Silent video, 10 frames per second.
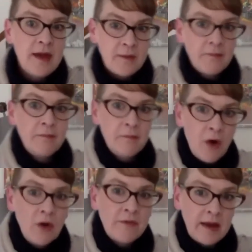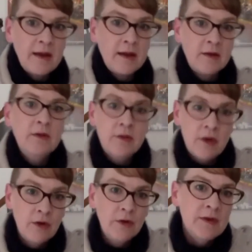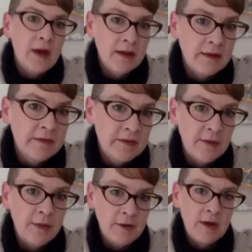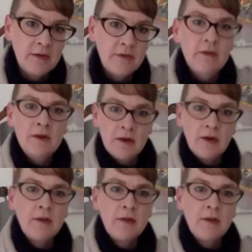that motivated those nihilistic theories,